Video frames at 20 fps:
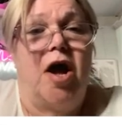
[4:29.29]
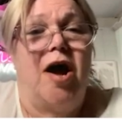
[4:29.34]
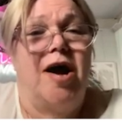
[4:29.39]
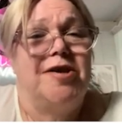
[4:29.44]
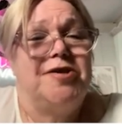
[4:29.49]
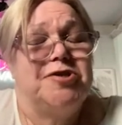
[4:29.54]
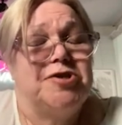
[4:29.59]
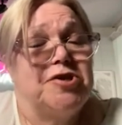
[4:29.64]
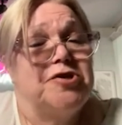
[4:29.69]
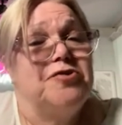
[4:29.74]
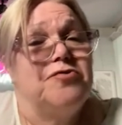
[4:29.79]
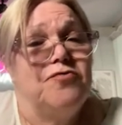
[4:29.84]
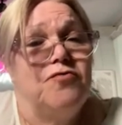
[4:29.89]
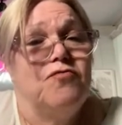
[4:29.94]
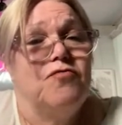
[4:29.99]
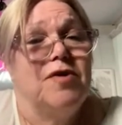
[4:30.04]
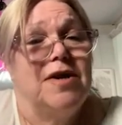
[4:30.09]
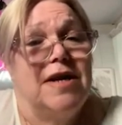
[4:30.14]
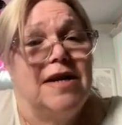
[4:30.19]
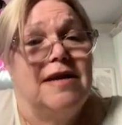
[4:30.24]
I don't
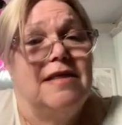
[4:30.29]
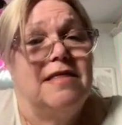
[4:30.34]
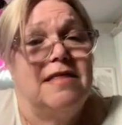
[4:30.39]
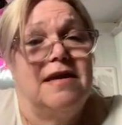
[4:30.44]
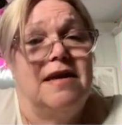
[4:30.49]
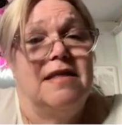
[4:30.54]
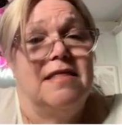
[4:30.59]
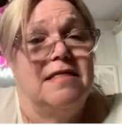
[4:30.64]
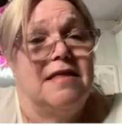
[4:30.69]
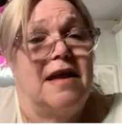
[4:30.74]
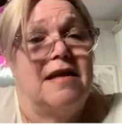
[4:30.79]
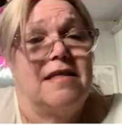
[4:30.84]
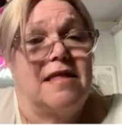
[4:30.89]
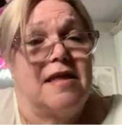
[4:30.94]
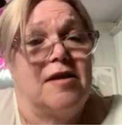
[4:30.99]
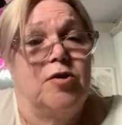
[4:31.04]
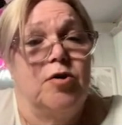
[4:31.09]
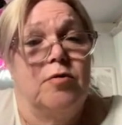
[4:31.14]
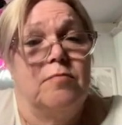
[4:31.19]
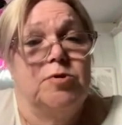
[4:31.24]
really think that's
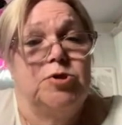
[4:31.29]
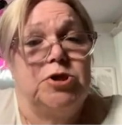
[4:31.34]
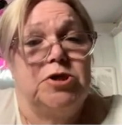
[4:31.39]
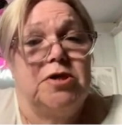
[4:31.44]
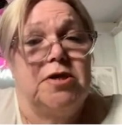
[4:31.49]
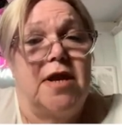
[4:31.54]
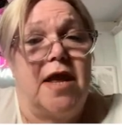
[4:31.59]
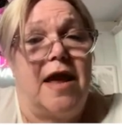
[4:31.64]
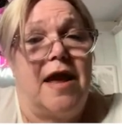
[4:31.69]
an option.